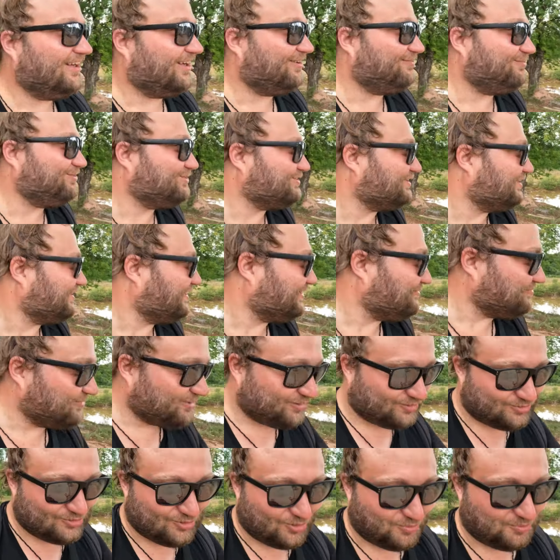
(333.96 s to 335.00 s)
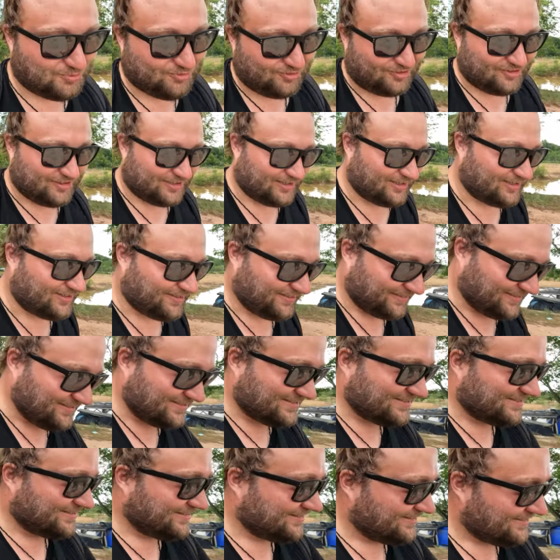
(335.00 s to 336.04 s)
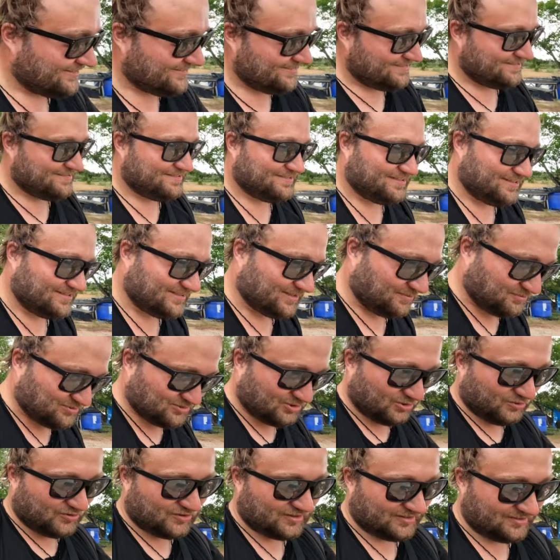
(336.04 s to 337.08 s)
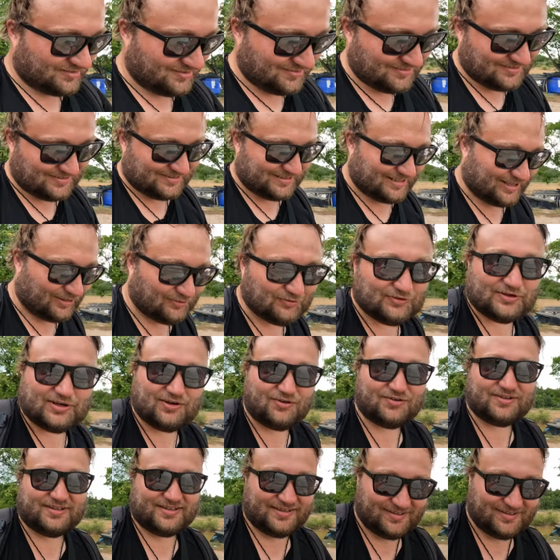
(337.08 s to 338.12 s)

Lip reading: I wish I had my GoPro in the harness as I was going down the road